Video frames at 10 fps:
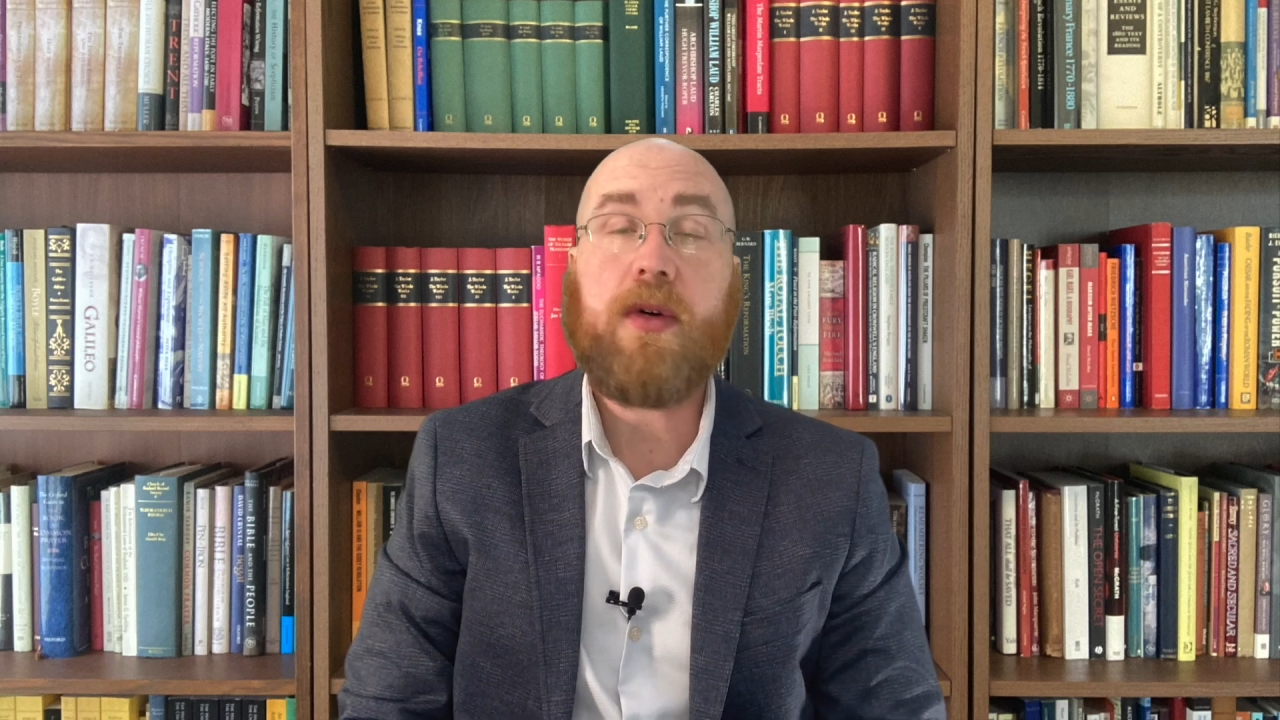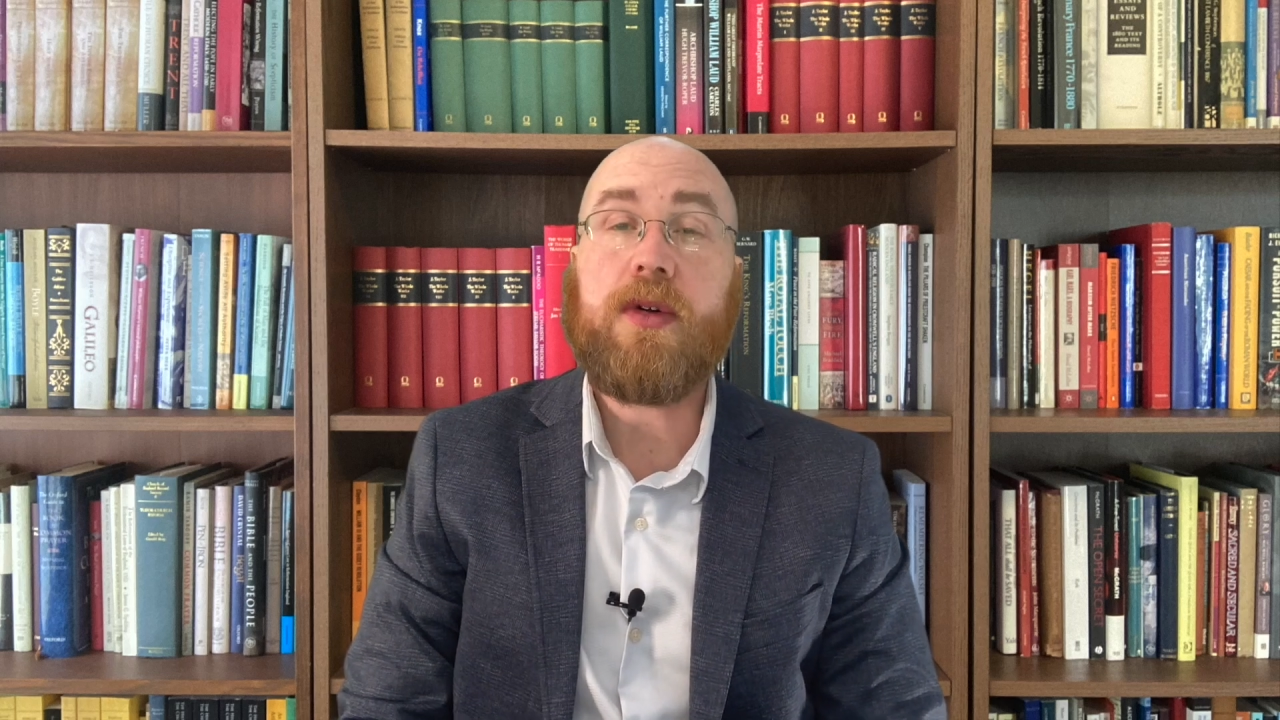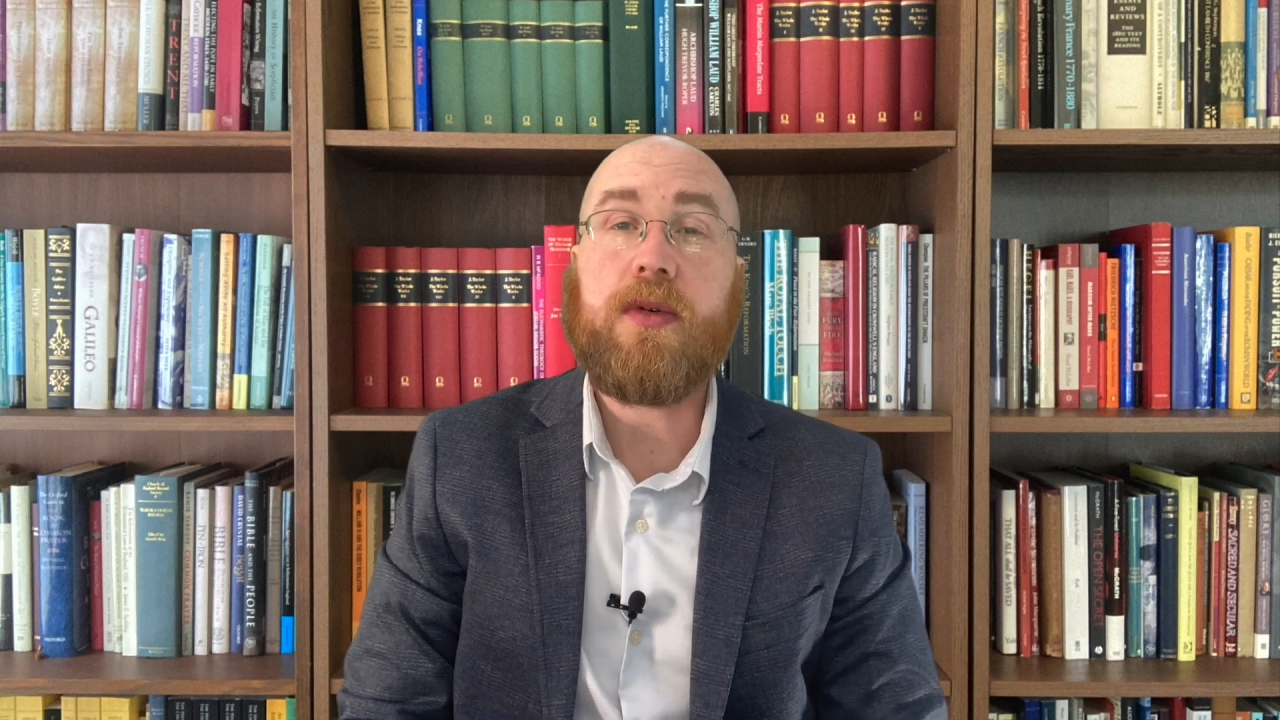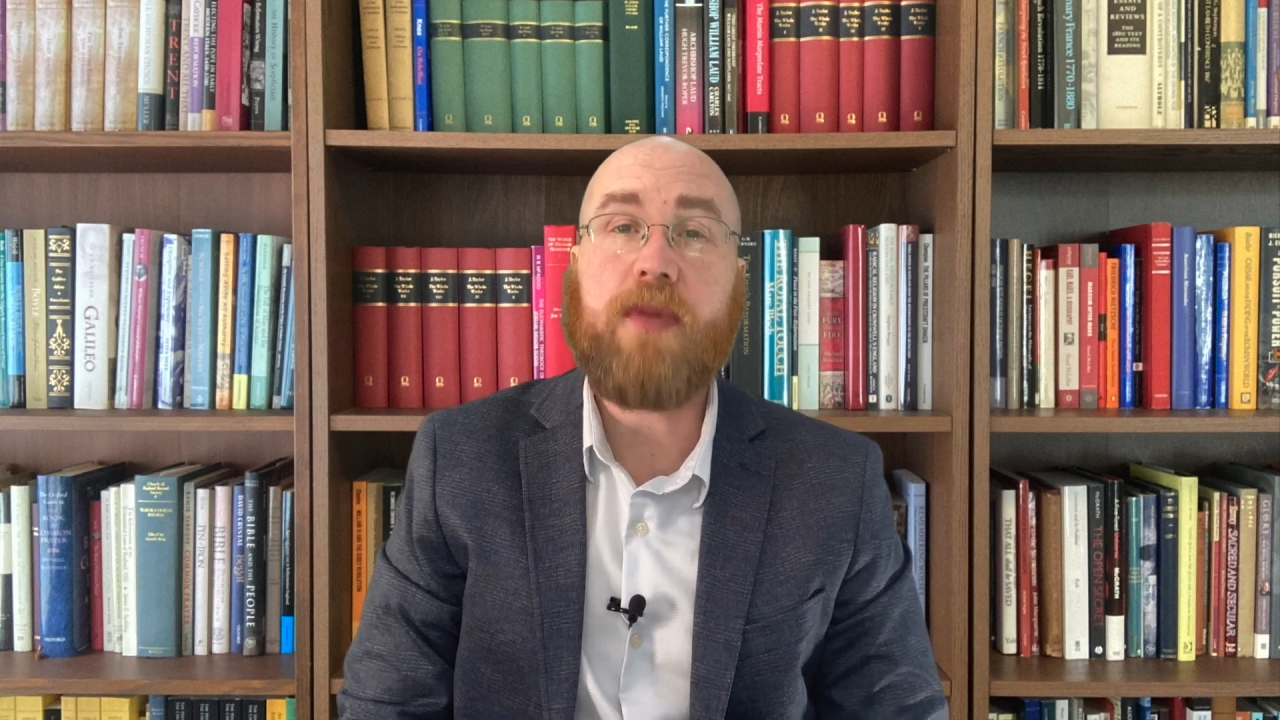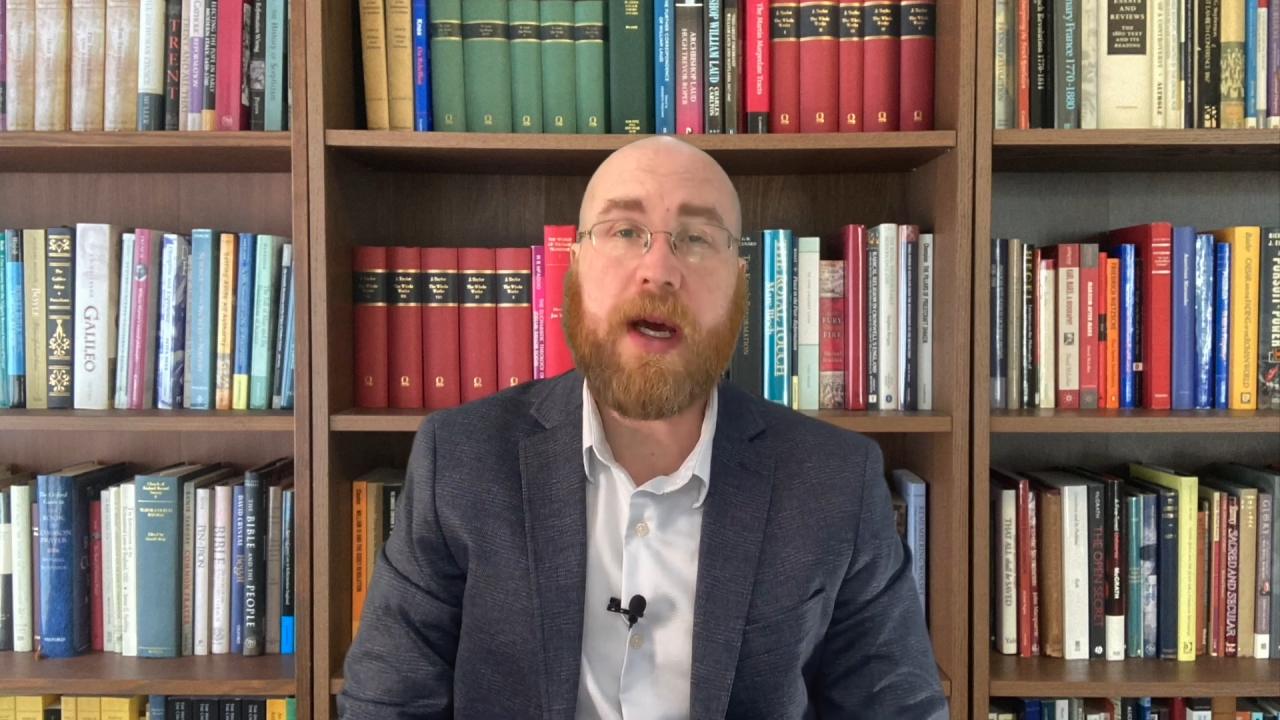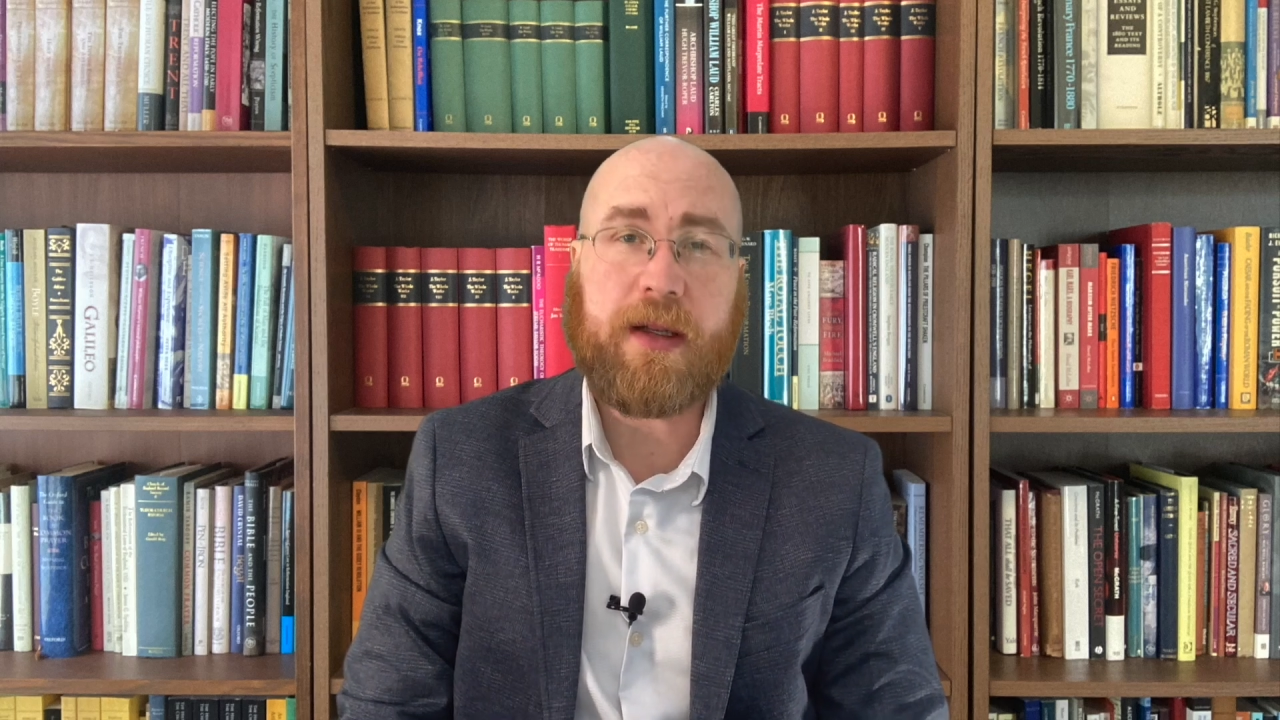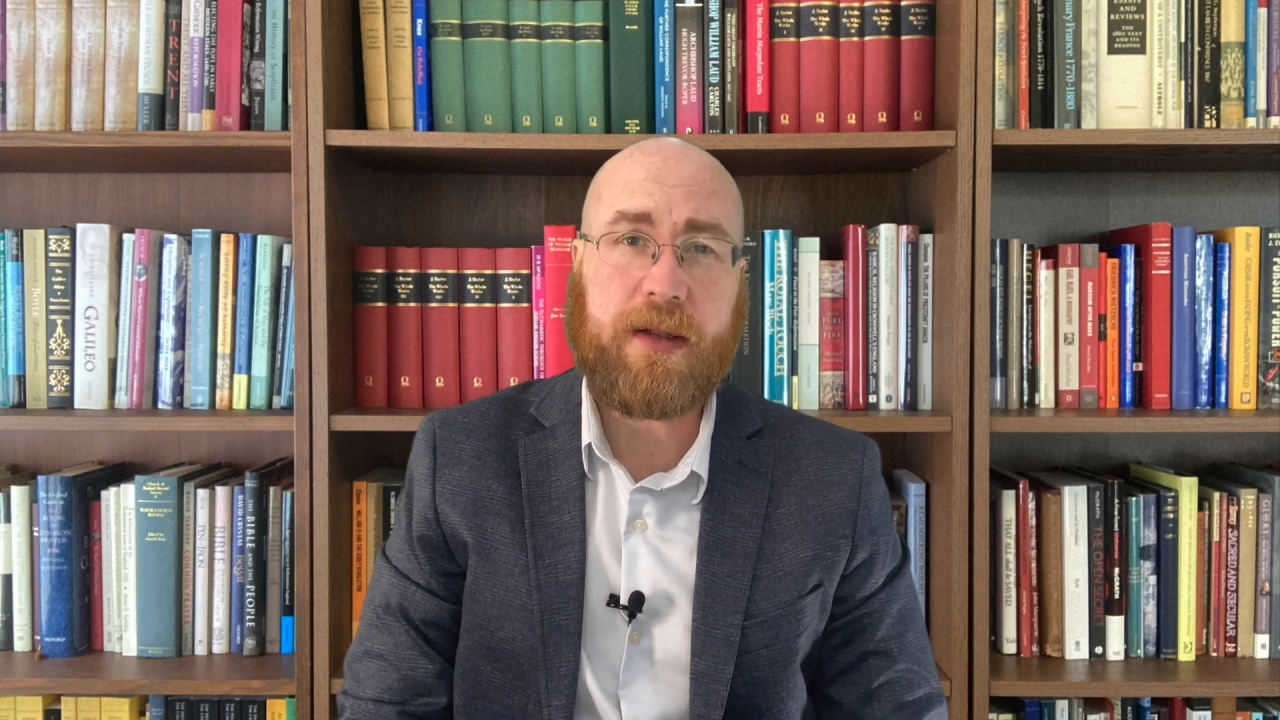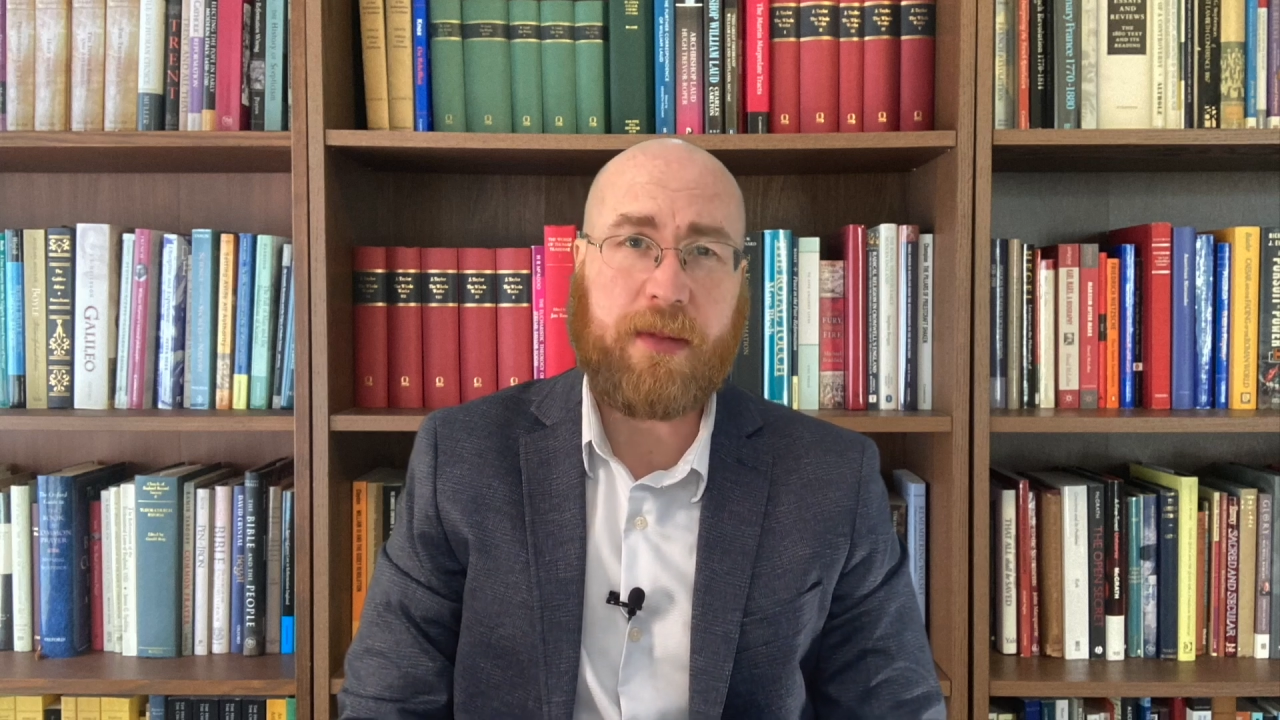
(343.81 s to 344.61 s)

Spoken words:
or direct